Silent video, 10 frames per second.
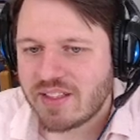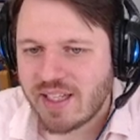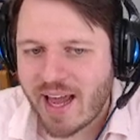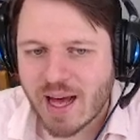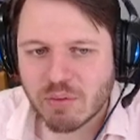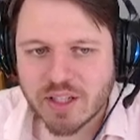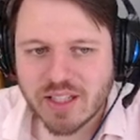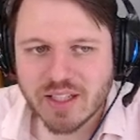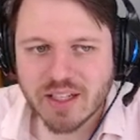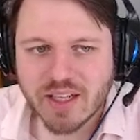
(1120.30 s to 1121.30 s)

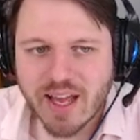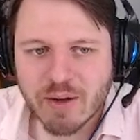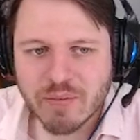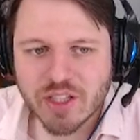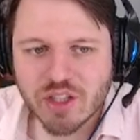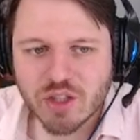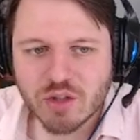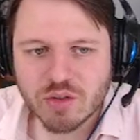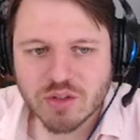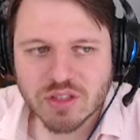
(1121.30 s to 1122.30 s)
tablet can be
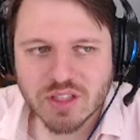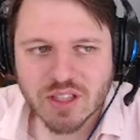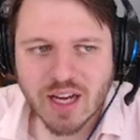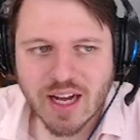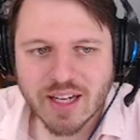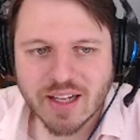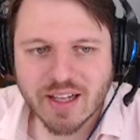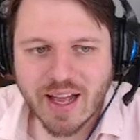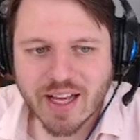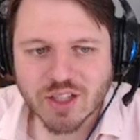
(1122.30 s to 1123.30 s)
used
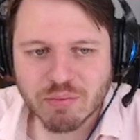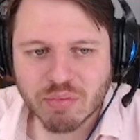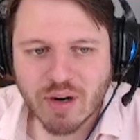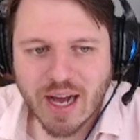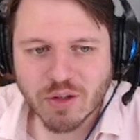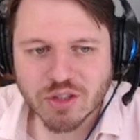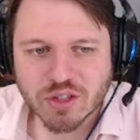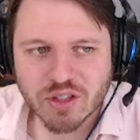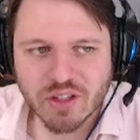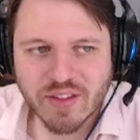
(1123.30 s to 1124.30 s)
as a
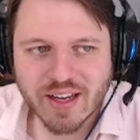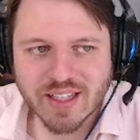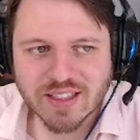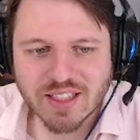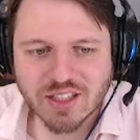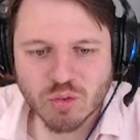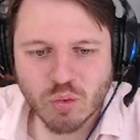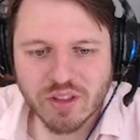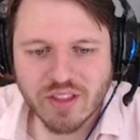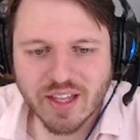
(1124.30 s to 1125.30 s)
browser that exists
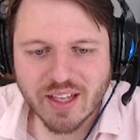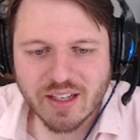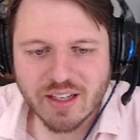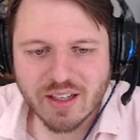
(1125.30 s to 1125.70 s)
within